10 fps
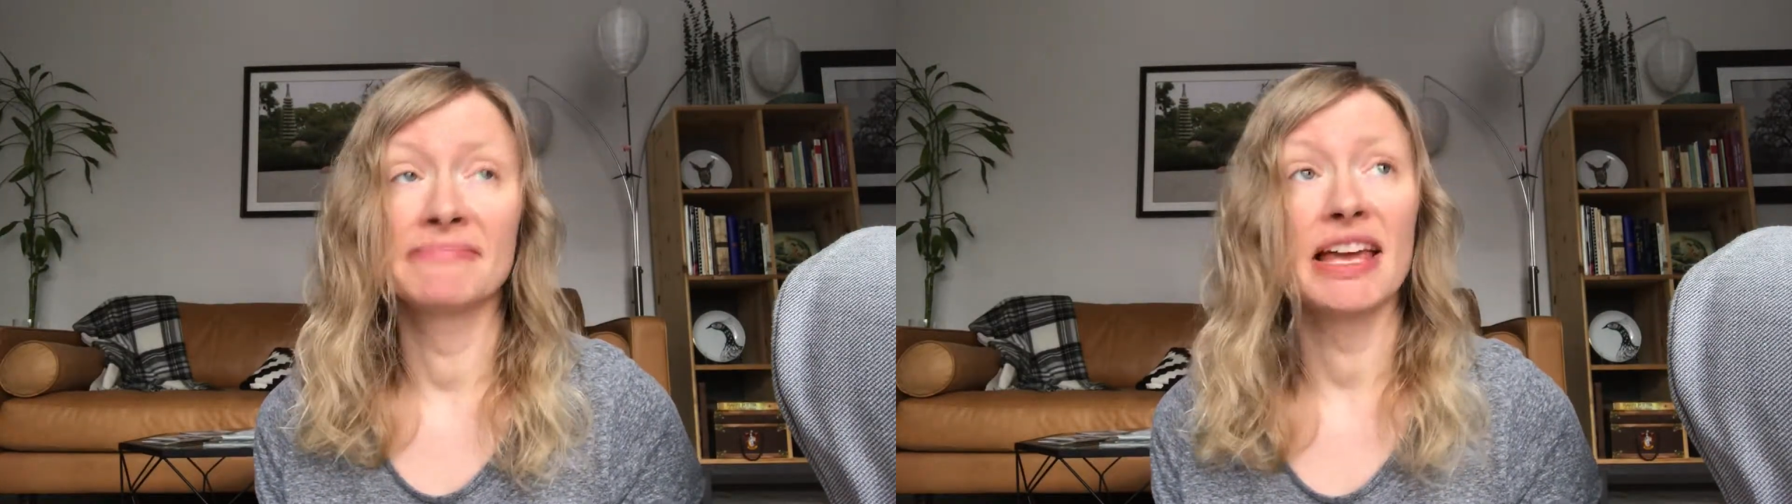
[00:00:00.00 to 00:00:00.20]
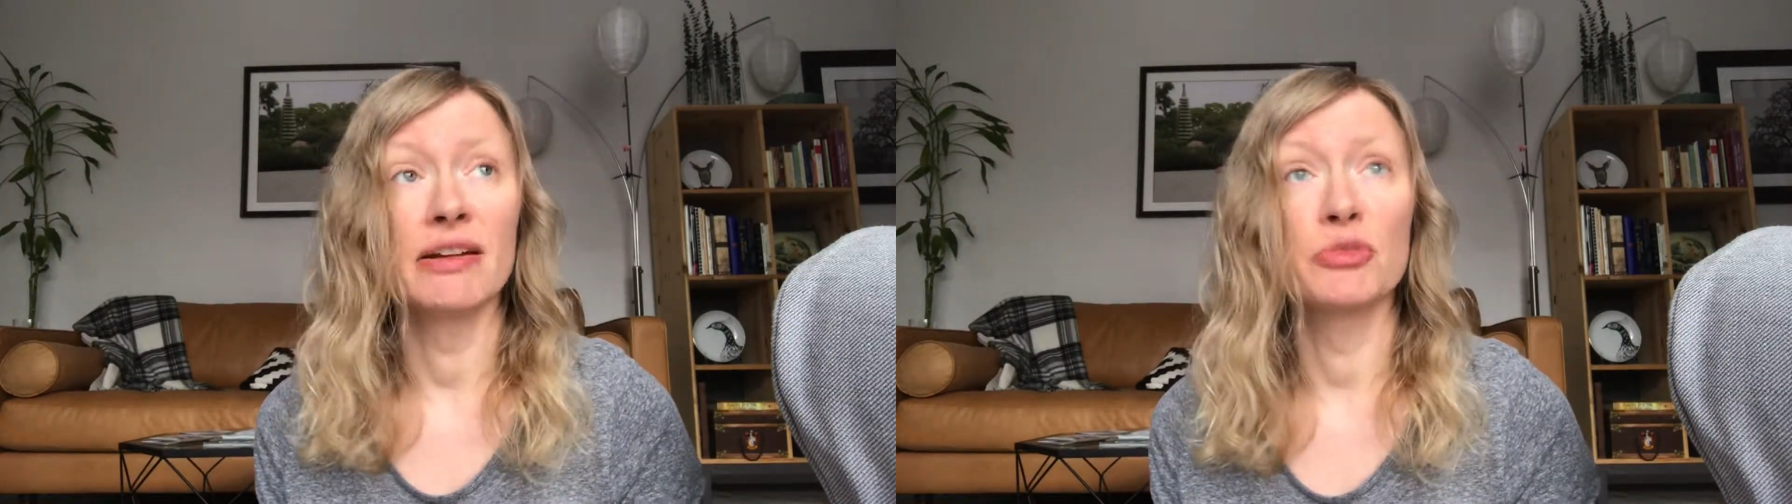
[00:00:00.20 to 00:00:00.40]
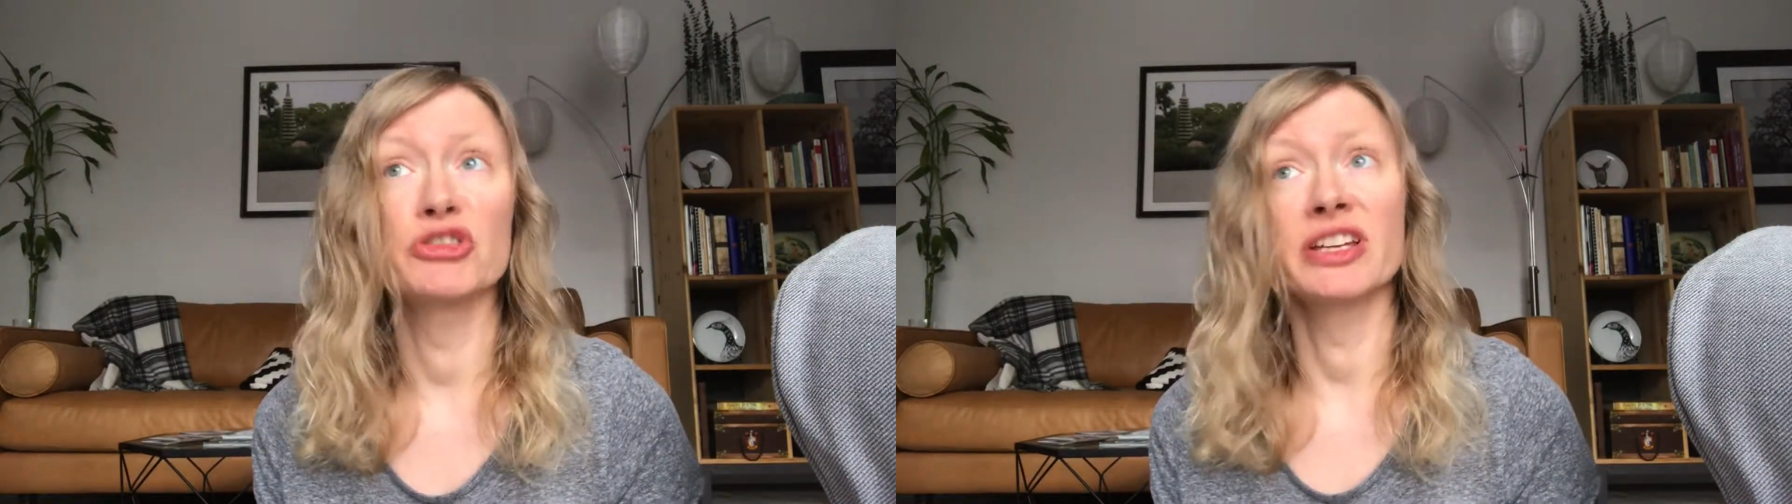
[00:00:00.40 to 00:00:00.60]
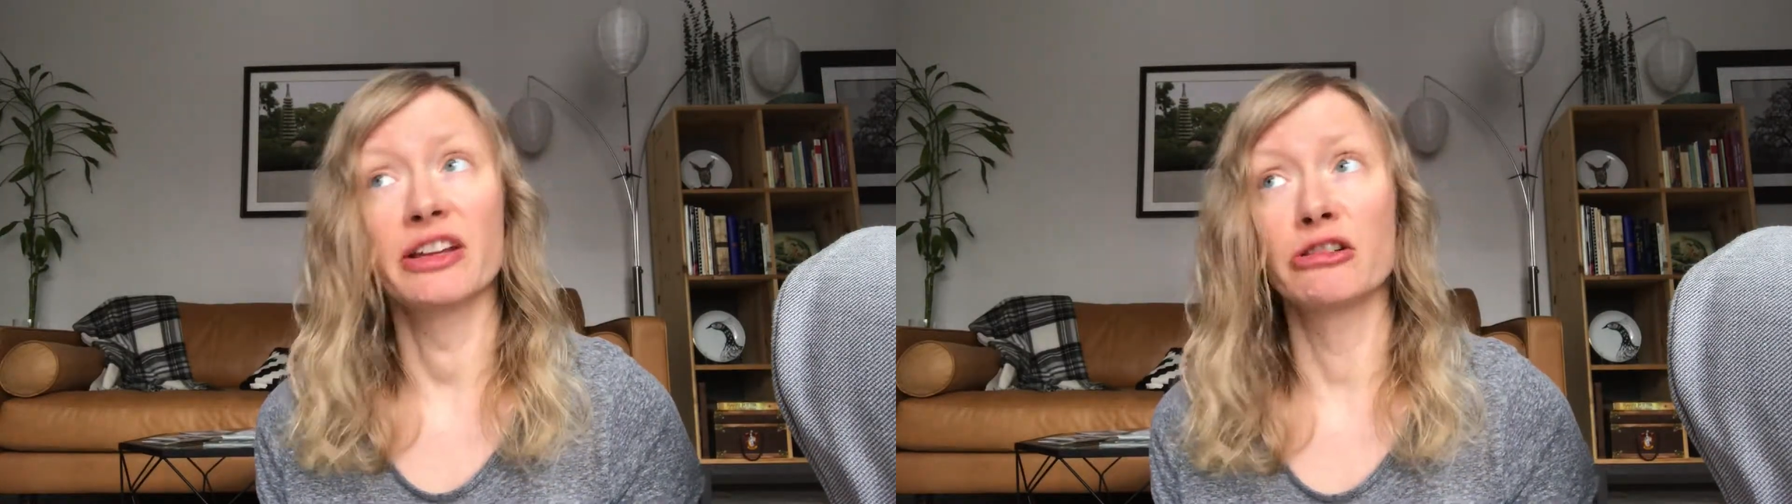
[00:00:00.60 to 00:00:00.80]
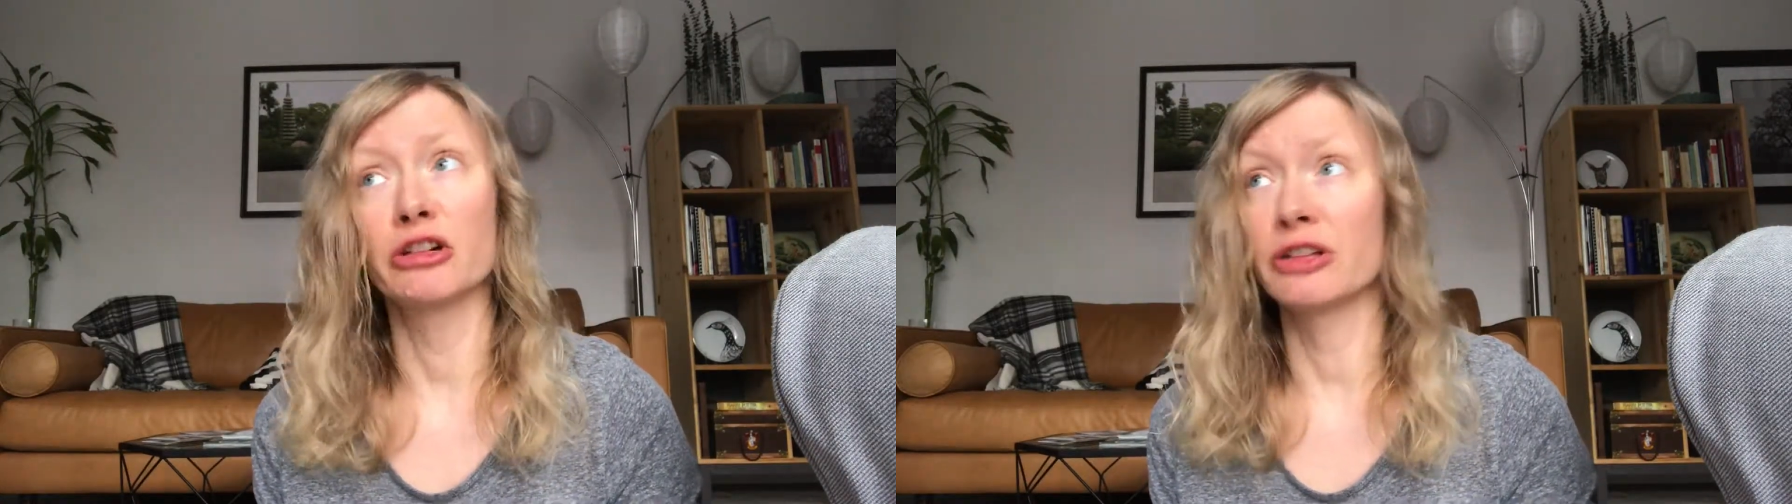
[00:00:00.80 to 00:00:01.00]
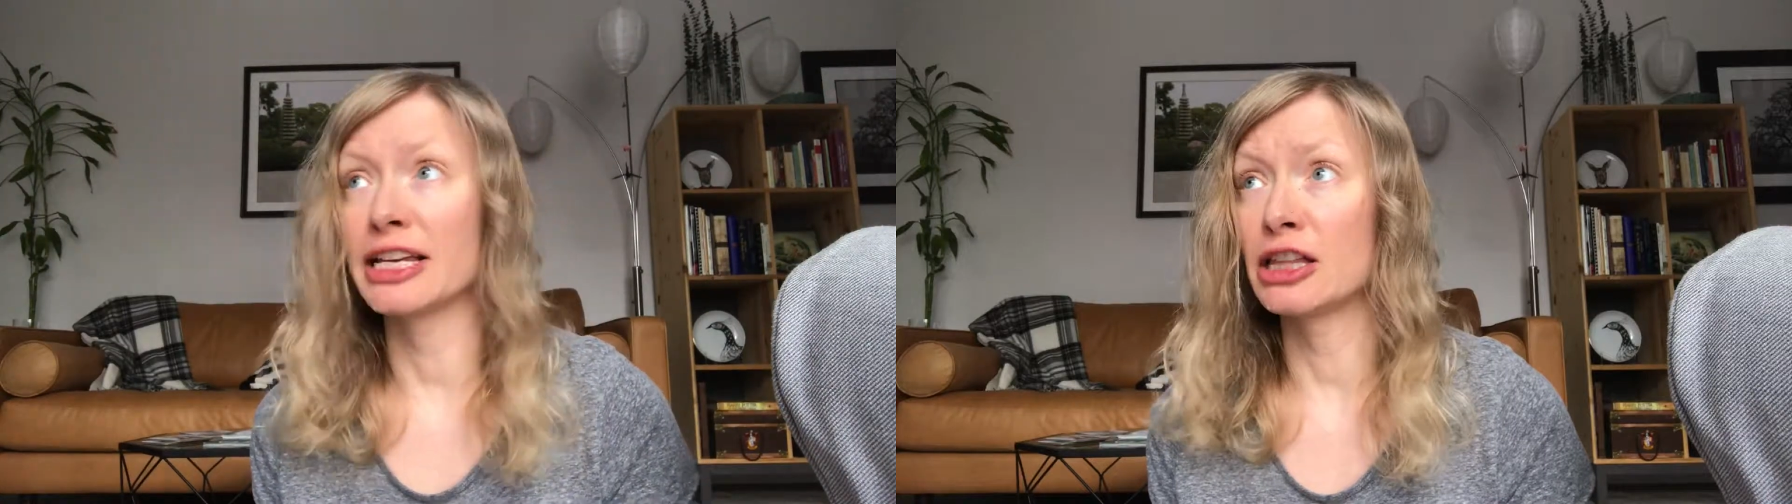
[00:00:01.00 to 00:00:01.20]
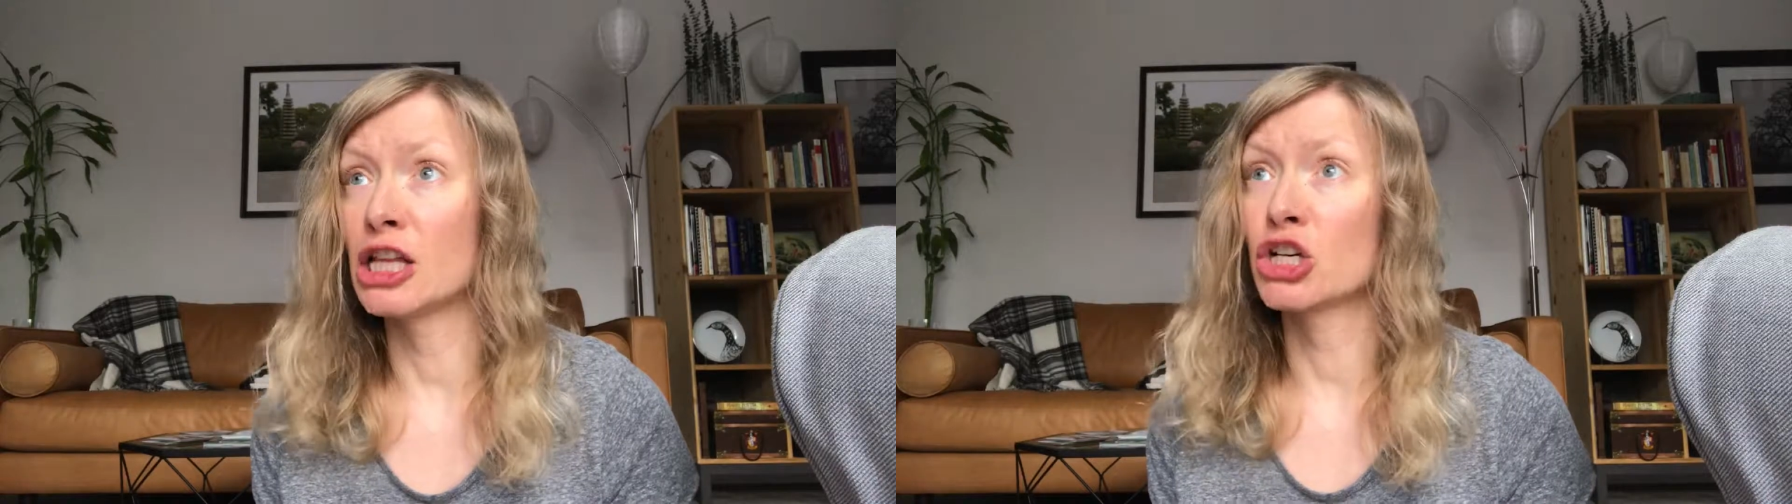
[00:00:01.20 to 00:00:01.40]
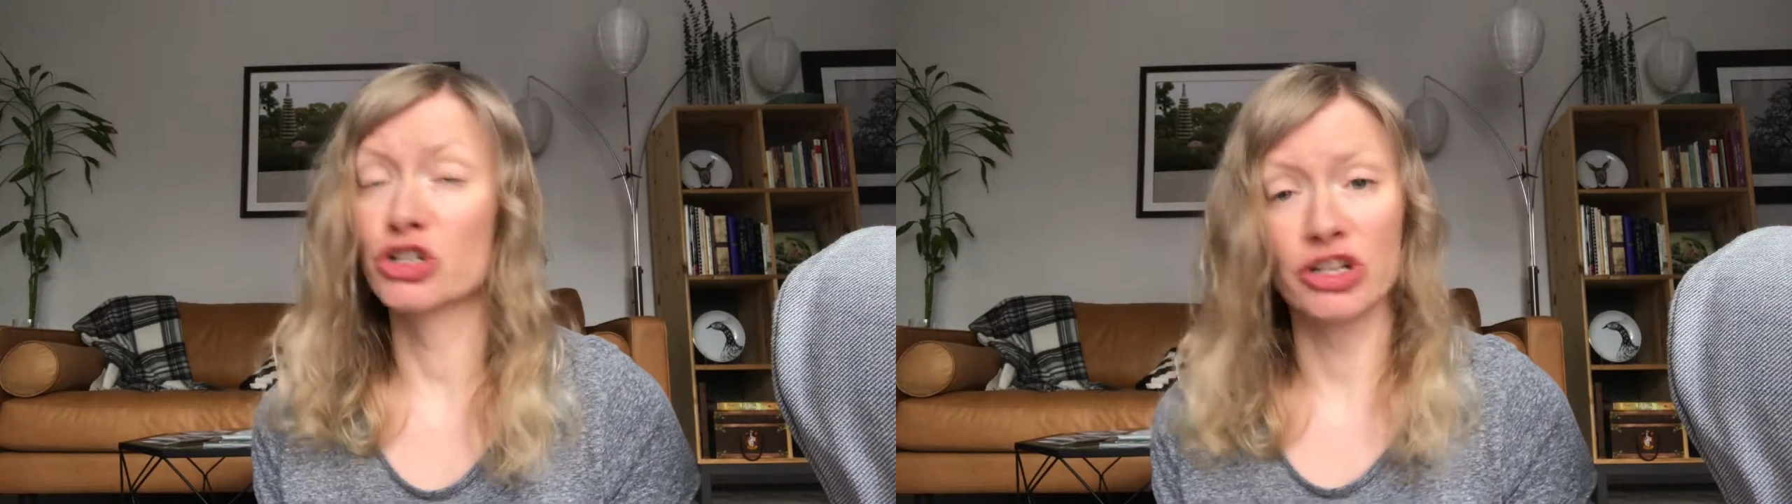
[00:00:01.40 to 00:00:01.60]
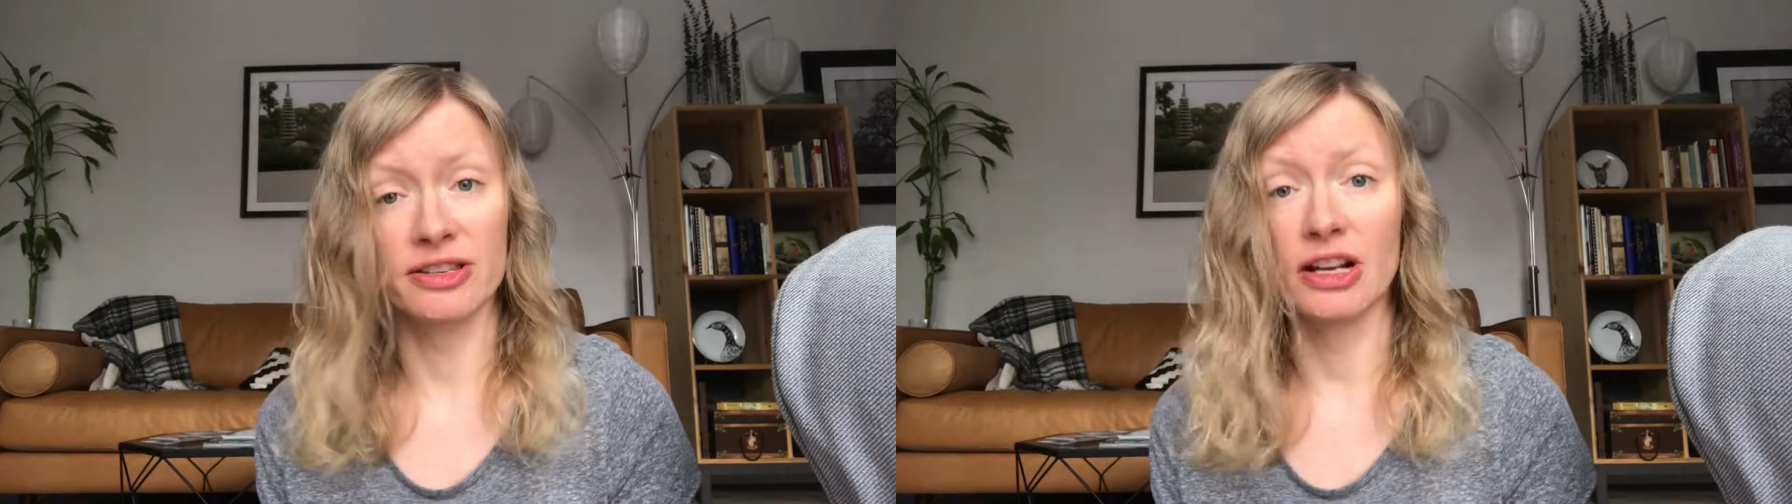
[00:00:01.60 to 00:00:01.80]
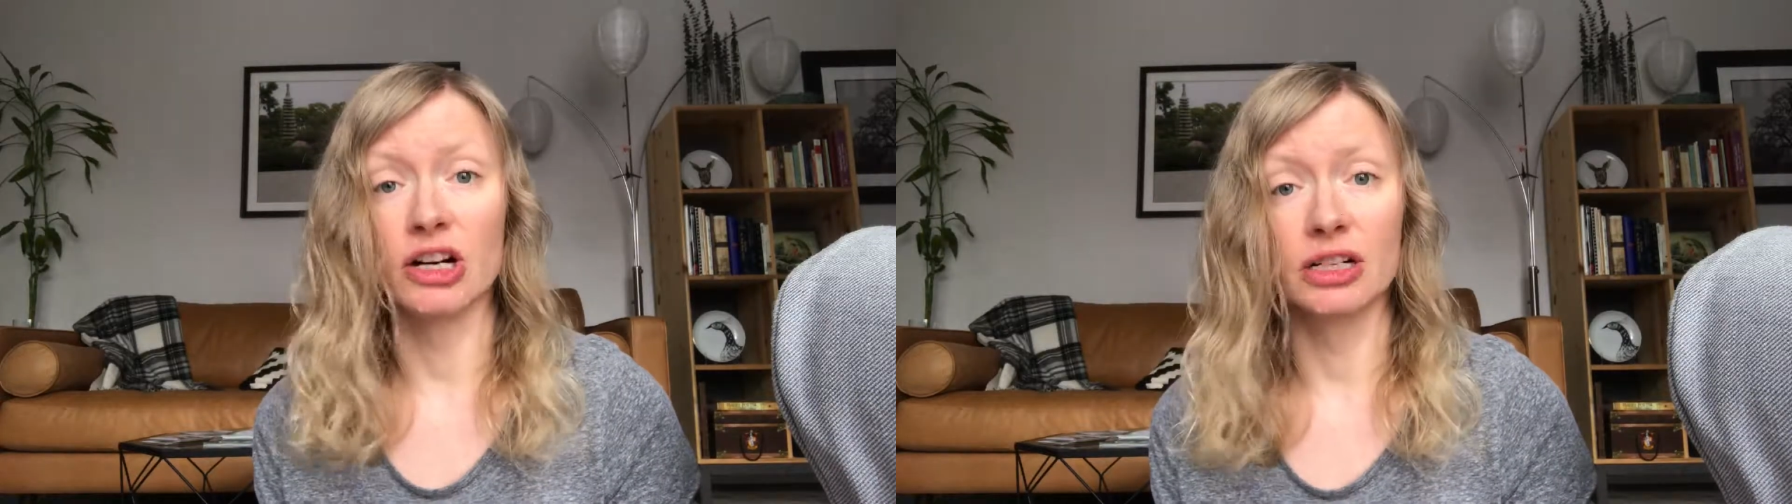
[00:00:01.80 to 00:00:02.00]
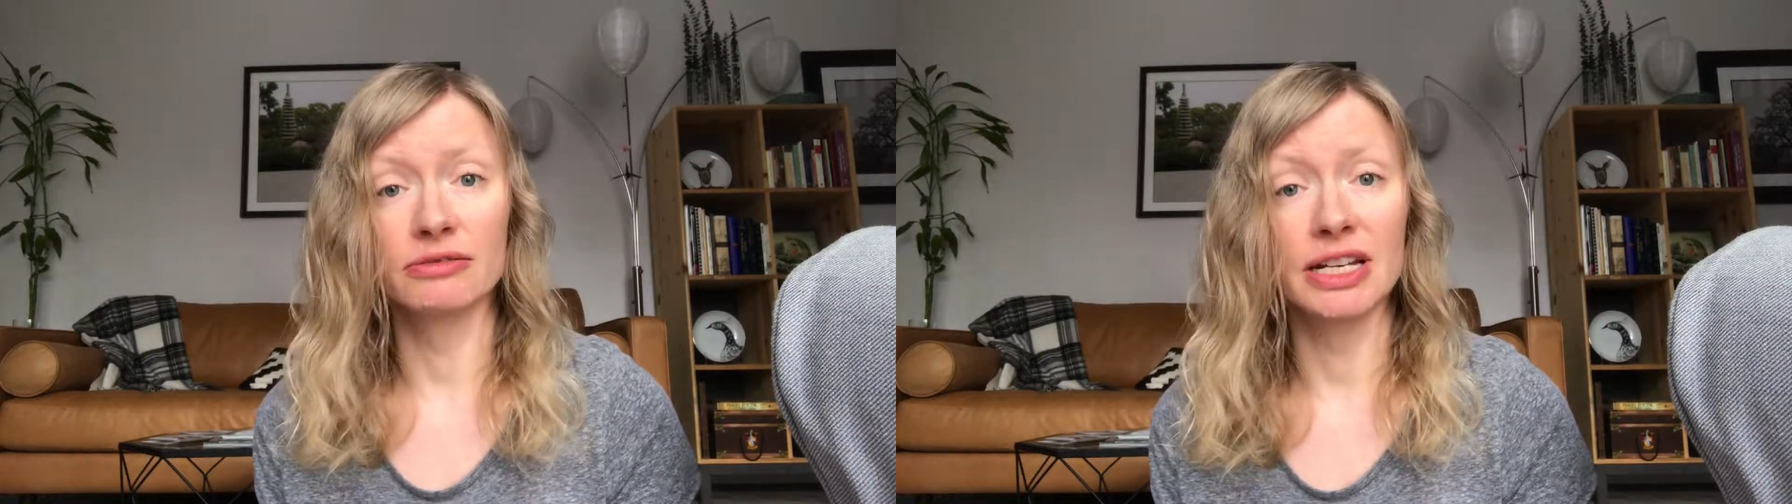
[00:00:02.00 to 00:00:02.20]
and a particularly large sucker